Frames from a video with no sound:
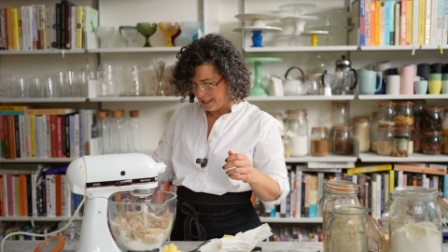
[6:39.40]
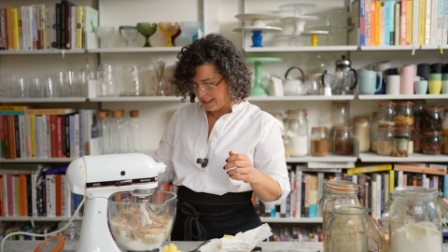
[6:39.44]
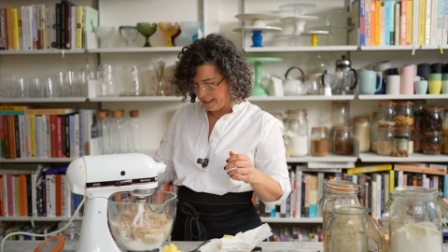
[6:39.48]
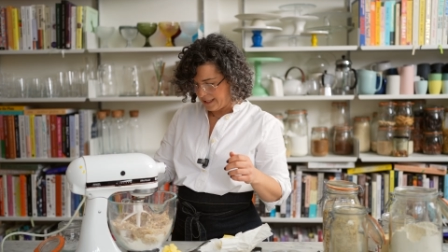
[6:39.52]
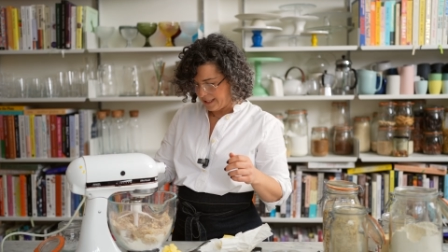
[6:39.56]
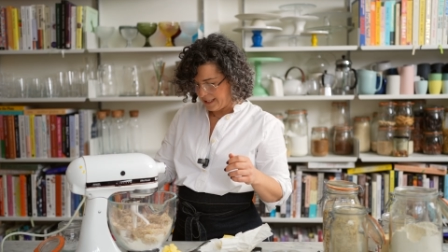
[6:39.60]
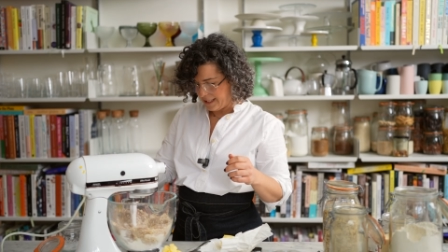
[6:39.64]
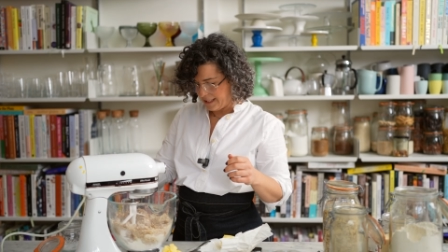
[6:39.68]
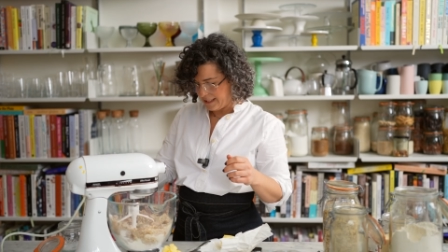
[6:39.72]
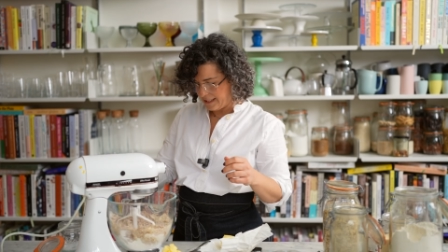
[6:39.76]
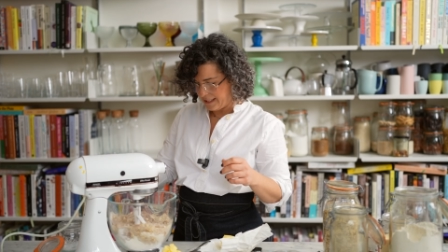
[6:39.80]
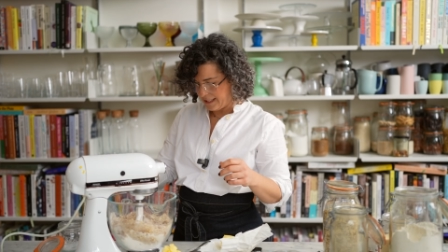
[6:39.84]
add
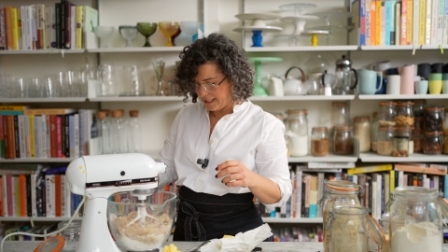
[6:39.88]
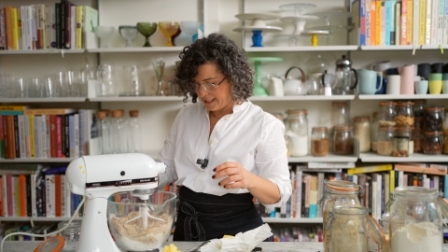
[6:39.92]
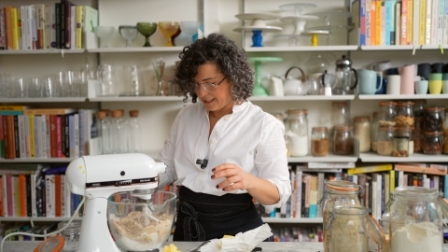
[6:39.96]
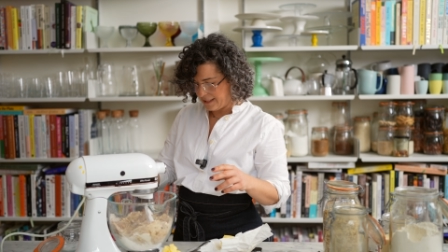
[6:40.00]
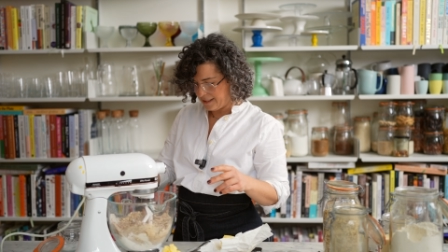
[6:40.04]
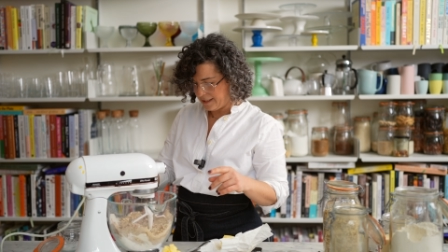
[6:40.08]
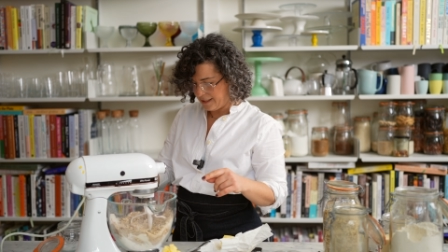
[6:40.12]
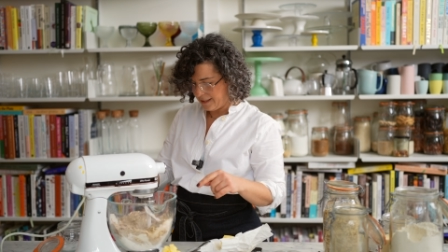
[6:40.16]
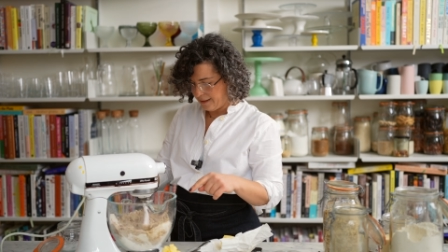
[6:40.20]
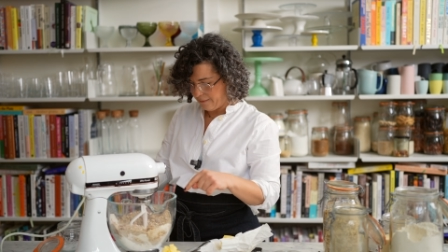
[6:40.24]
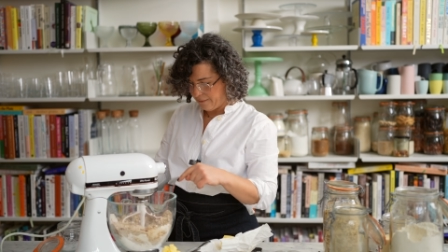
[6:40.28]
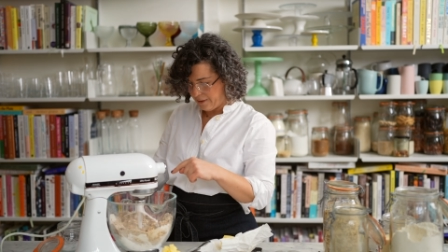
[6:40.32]
that second
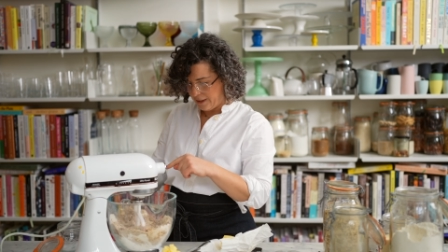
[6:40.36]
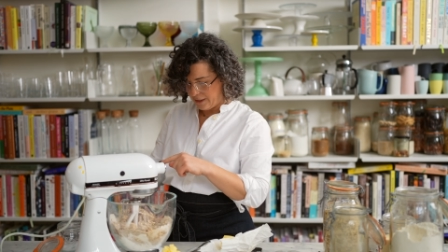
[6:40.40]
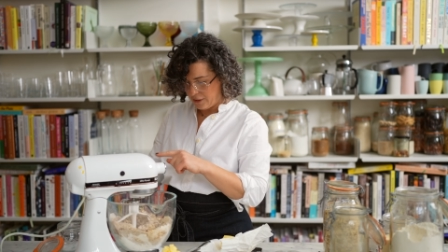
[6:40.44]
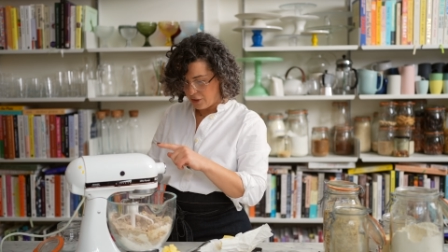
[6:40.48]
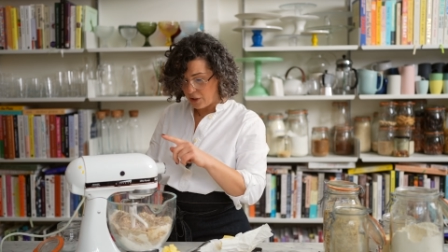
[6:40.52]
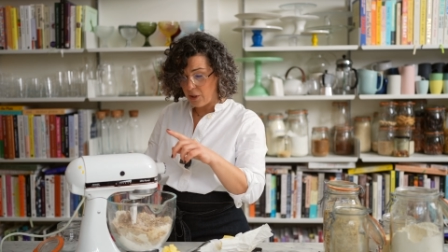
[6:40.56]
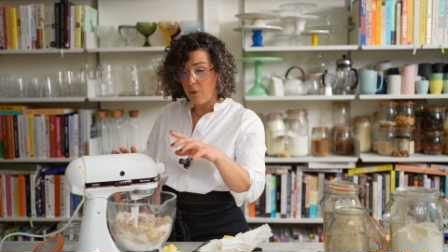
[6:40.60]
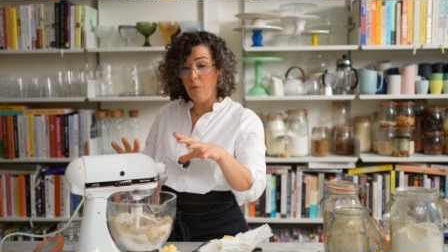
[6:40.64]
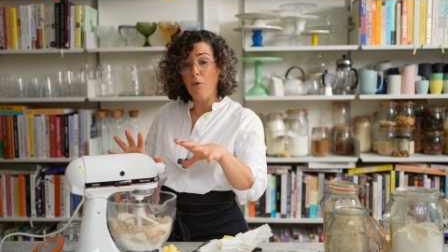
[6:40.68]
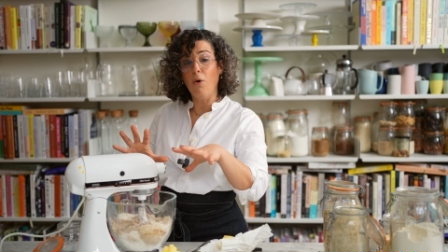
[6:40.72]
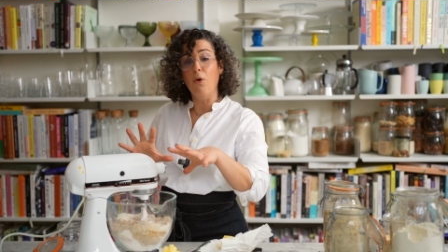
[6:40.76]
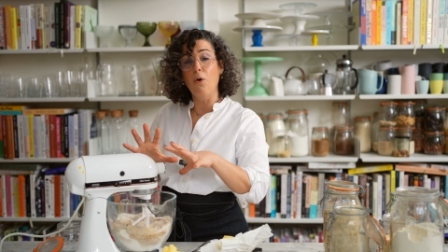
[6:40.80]
time around.
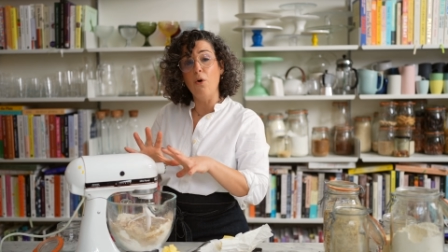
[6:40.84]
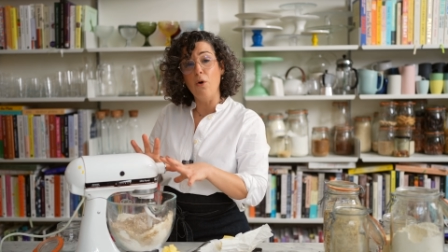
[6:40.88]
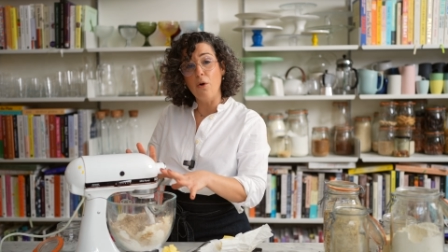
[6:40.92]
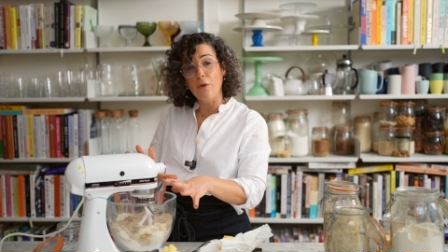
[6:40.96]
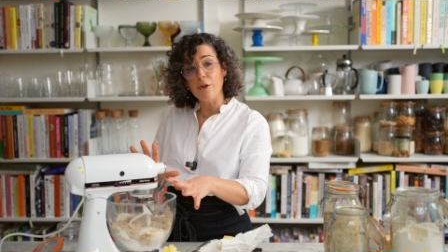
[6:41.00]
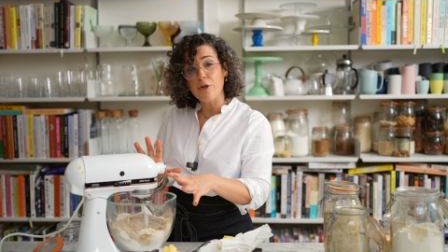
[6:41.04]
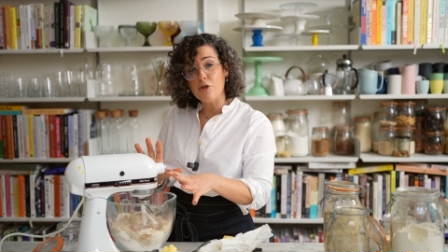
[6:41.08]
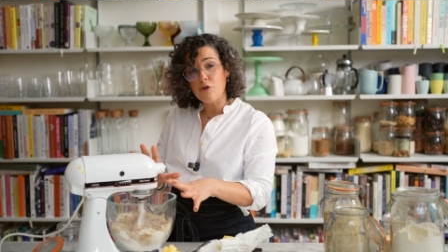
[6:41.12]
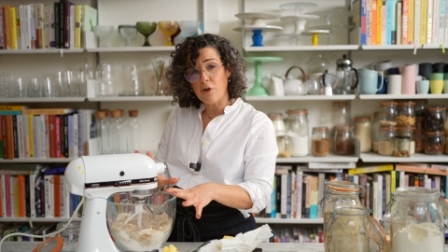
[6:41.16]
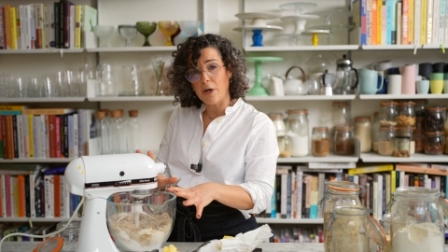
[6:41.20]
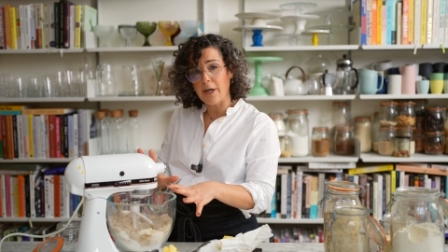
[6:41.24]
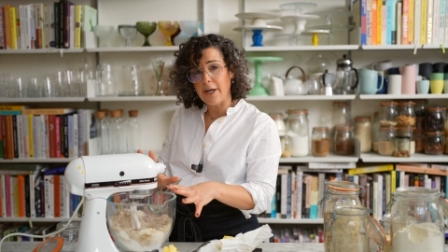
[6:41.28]
So all
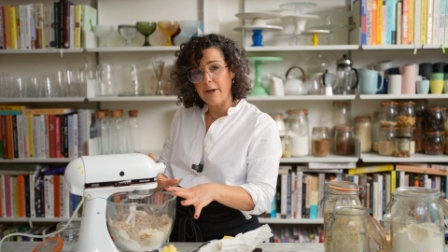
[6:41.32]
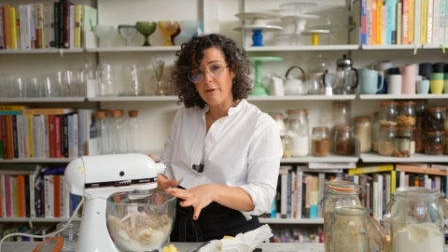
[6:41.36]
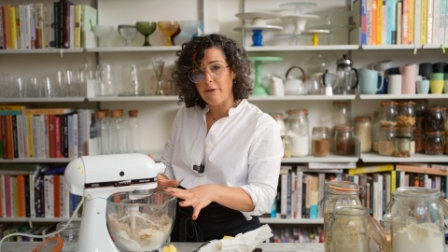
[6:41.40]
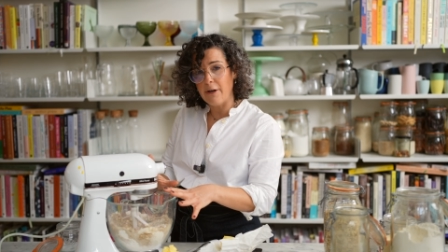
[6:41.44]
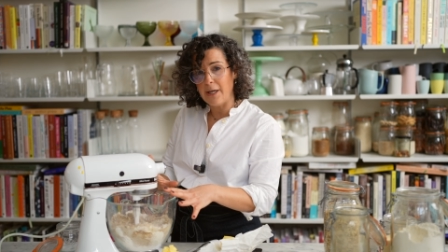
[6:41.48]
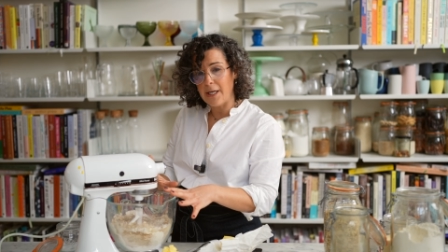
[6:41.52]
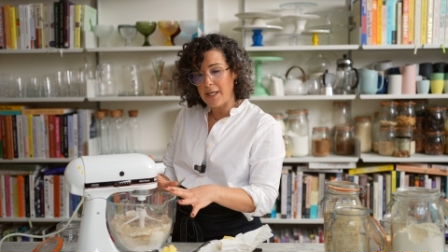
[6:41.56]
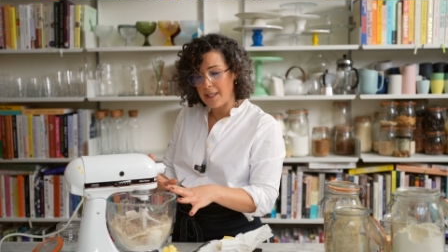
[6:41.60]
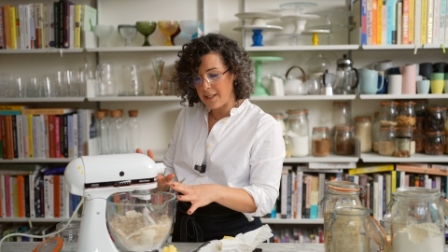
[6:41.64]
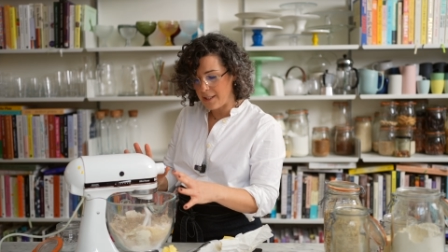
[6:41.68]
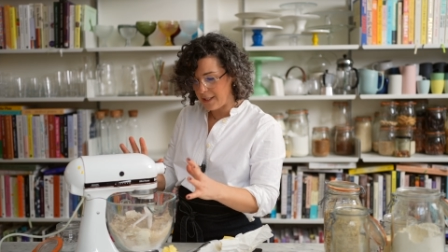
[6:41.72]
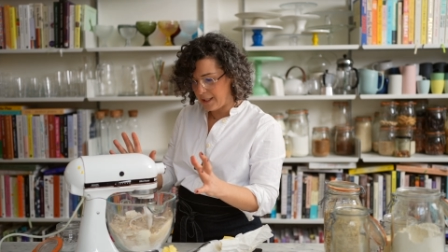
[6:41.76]
the dry
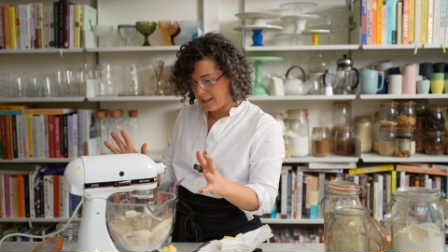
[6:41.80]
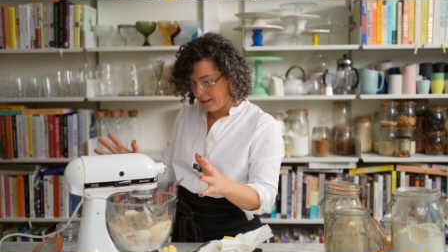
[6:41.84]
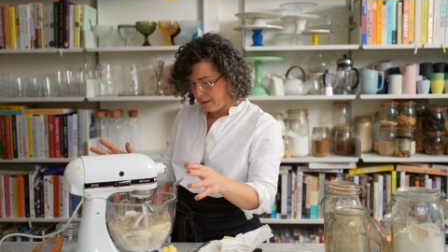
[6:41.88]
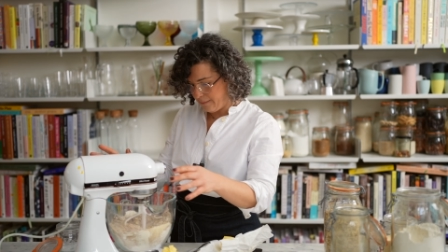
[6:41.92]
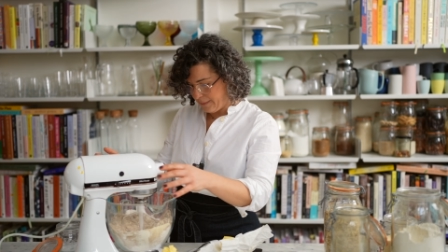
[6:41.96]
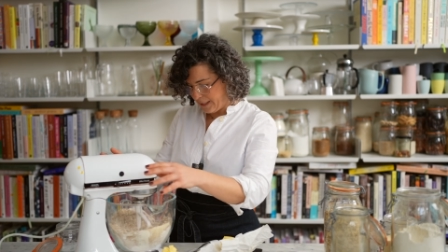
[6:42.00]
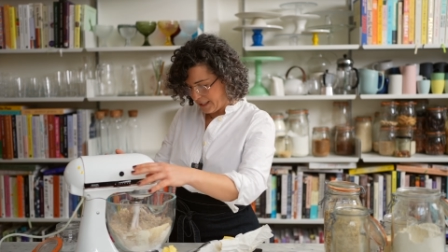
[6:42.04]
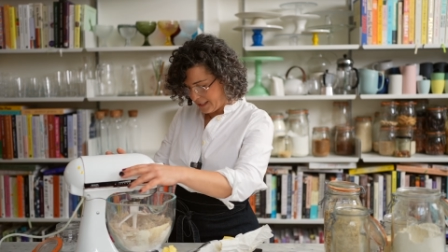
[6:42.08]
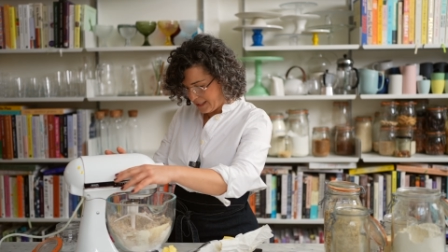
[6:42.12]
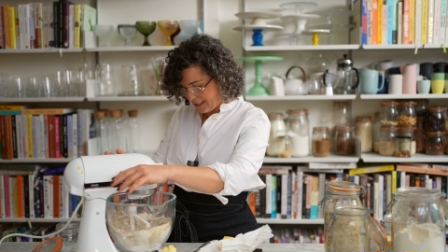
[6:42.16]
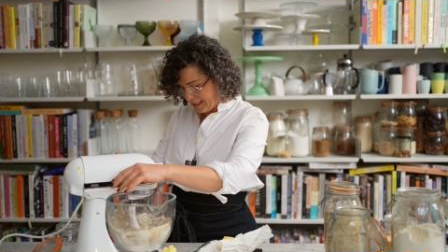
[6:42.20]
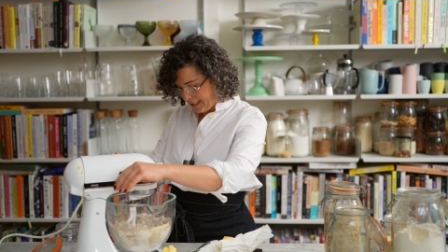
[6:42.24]
ingredients are going to
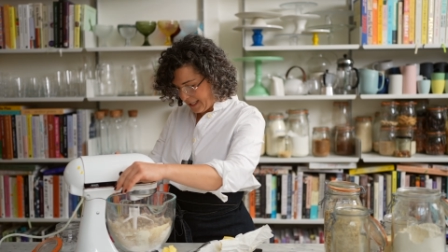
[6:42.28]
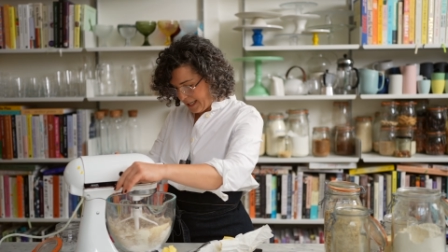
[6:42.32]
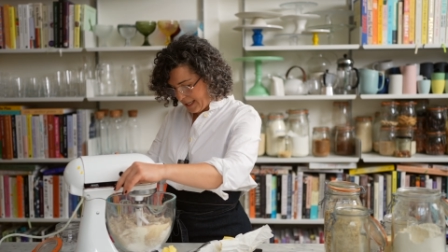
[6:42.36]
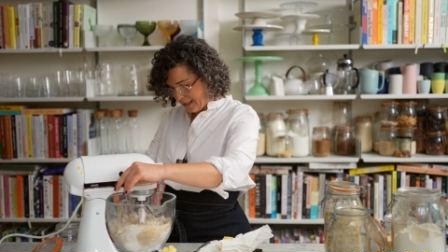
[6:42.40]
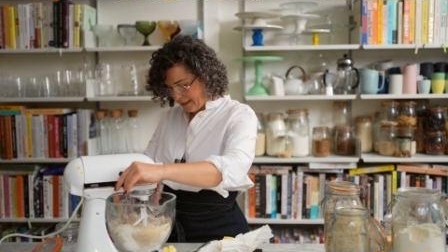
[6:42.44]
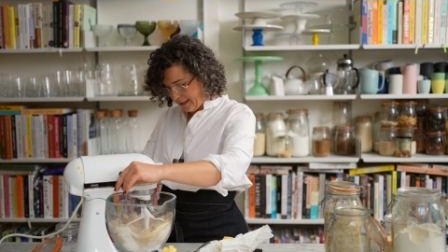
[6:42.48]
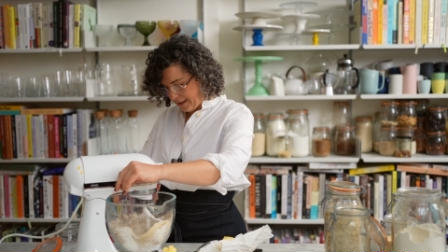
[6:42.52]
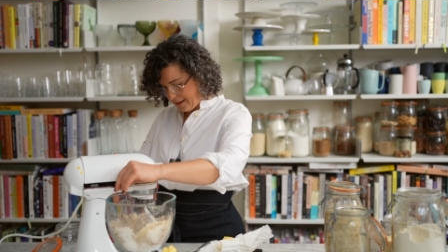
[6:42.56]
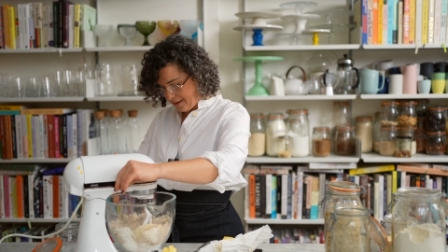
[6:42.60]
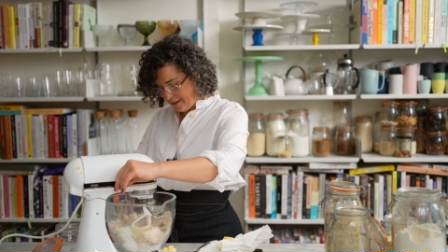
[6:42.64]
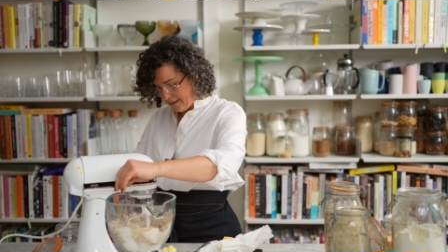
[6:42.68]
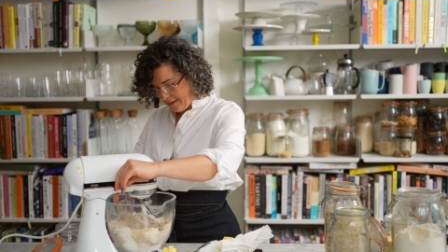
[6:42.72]
mix
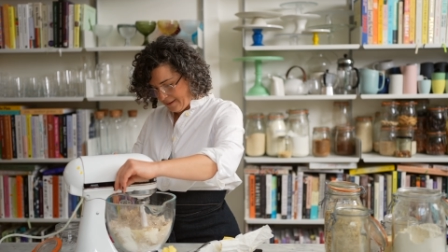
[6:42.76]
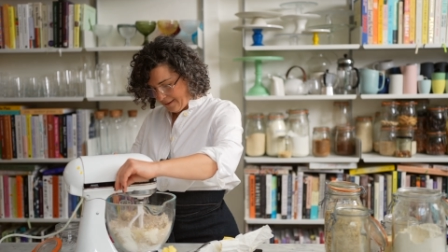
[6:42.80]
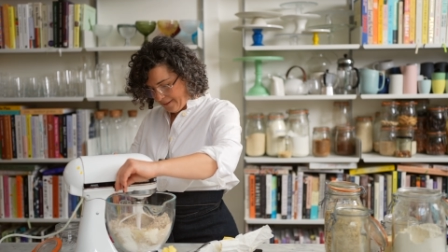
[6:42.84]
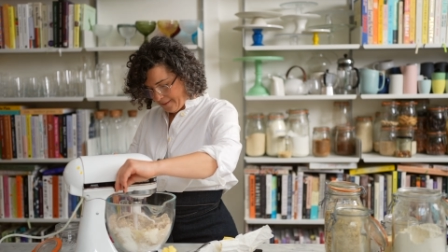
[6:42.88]
together.